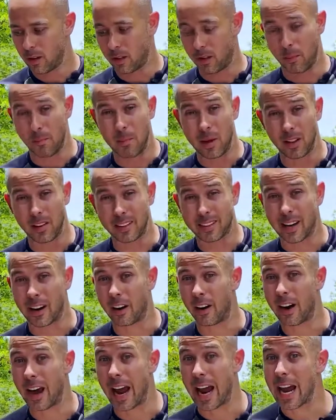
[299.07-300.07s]
the
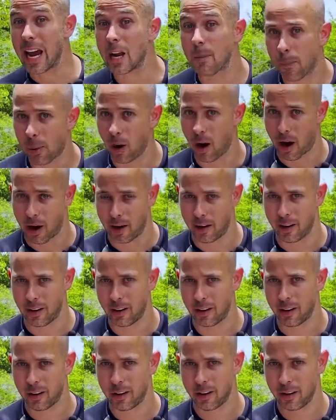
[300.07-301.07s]
military and prior,
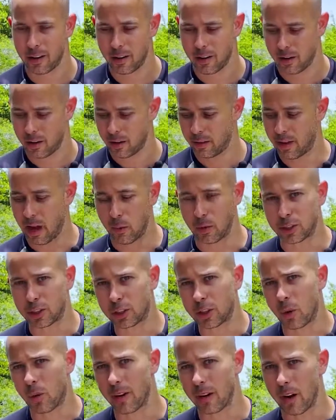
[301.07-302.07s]
that was
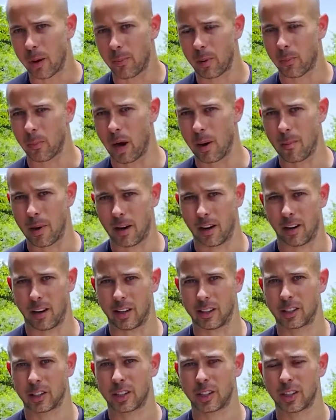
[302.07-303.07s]
showing up in my
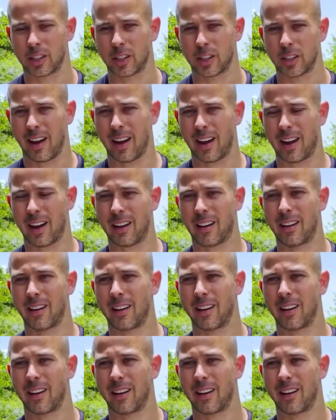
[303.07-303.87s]
marriage. And